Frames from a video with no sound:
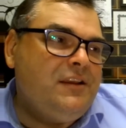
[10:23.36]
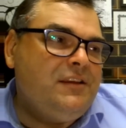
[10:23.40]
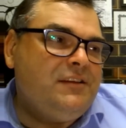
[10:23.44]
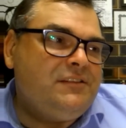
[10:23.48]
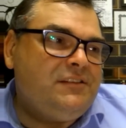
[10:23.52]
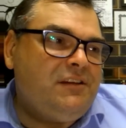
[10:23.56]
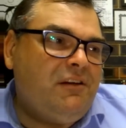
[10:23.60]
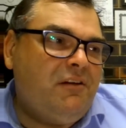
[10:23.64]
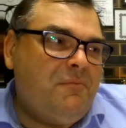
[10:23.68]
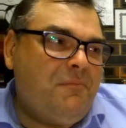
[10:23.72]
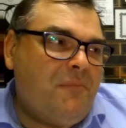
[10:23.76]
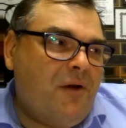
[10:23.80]

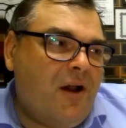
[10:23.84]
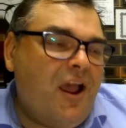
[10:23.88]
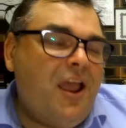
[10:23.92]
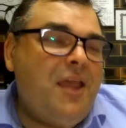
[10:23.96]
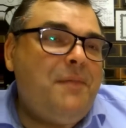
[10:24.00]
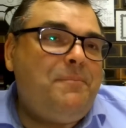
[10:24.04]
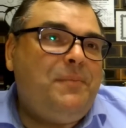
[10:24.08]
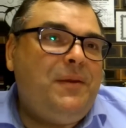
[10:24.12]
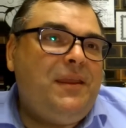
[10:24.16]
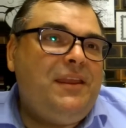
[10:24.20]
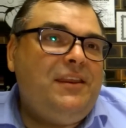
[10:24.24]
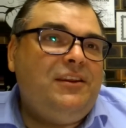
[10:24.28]
So in my
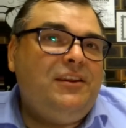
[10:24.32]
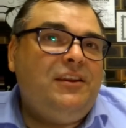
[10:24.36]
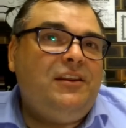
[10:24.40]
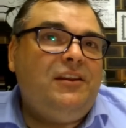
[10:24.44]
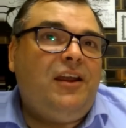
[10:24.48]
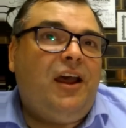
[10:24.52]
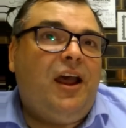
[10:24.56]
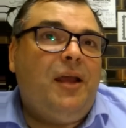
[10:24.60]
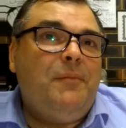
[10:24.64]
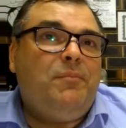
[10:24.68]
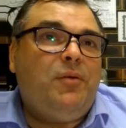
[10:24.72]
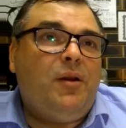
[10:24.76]

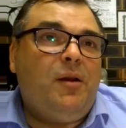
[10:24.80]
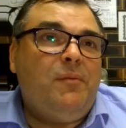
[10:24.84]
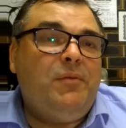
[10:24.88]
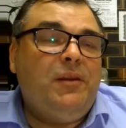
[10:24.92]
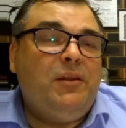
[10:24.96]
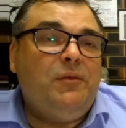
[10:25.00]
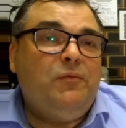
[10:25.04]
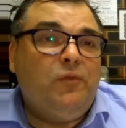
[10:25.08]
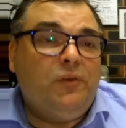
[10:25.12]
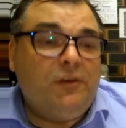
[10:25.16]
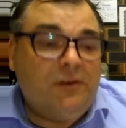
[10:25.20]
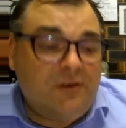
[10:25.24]
opinion, I
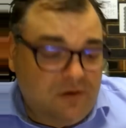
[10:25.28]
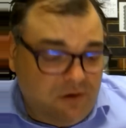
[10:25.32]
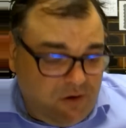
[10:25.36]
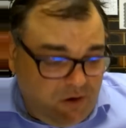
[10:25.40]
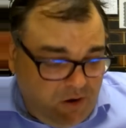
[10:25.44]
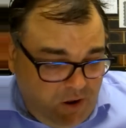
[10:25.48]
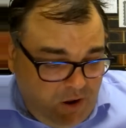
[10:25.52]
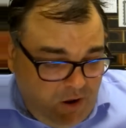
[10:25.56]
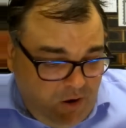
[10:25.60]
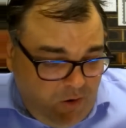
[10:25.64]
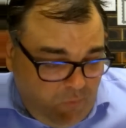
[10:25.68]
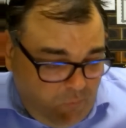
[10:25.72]
probably wouldn't.
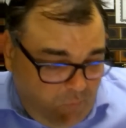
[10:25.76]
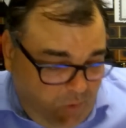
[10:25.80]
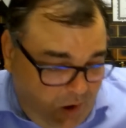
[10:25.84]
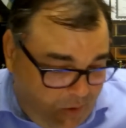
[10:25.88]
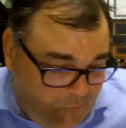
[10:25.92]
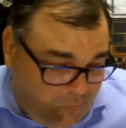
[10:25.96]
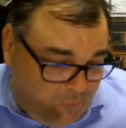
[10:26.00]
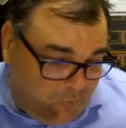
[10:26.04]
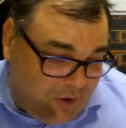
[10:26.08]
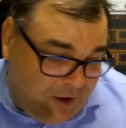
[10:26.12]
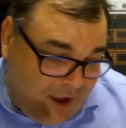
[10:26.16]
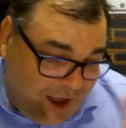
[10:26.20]

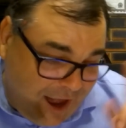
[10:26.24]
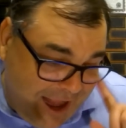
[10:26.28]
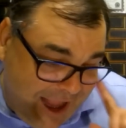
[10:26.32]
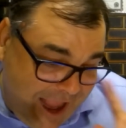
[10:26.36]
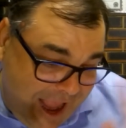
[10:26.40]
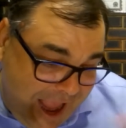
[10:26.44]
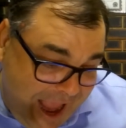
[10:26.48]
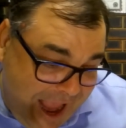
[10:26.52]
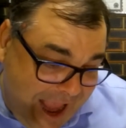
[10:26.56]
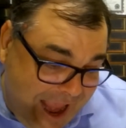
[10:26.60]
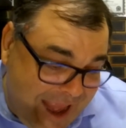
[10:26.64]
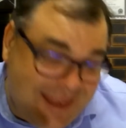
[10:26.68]
What would I
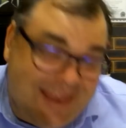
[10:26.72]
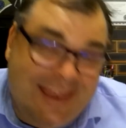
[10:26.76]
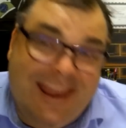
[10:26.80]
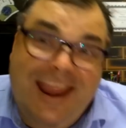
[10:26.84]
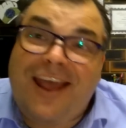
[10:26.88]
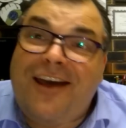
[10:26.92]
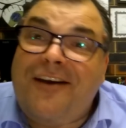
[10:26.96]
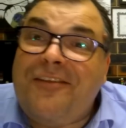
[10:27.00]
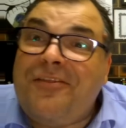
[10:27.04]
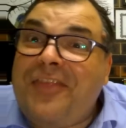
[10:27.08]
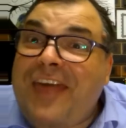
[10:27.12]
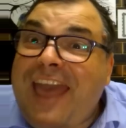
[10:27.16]
add?
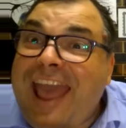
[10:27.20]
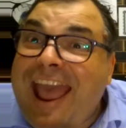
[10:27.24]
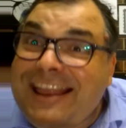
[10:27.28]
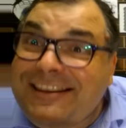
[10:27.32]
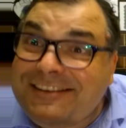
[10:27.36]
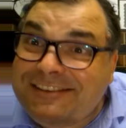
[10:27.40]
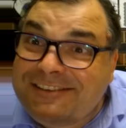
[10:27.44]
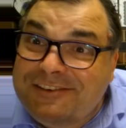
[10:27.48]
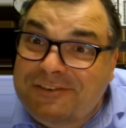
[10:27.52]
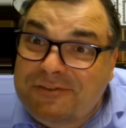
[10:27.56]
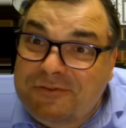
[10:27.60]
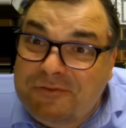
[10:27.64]
Now
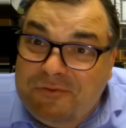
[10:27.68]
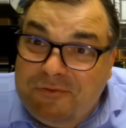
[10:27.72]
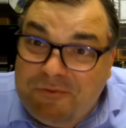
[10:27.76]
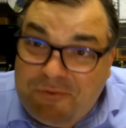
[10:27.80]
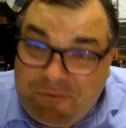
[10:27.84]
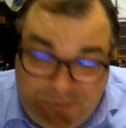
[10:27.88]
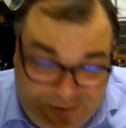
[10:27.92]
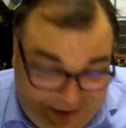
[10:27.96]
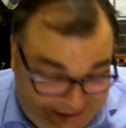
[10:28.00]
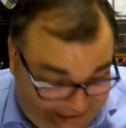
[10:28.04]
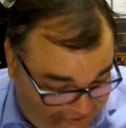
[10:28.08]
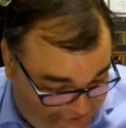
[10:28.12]
that's a good
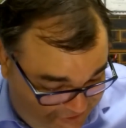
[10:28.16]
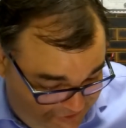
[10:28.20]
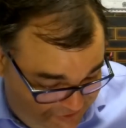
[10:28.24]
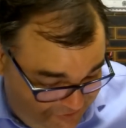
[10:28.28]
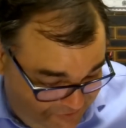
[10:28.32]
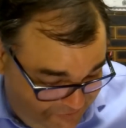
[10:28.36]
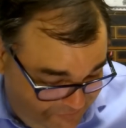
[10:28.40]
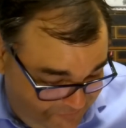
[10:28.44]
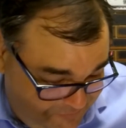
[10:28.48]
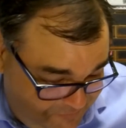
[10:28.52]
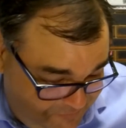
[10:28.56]
question.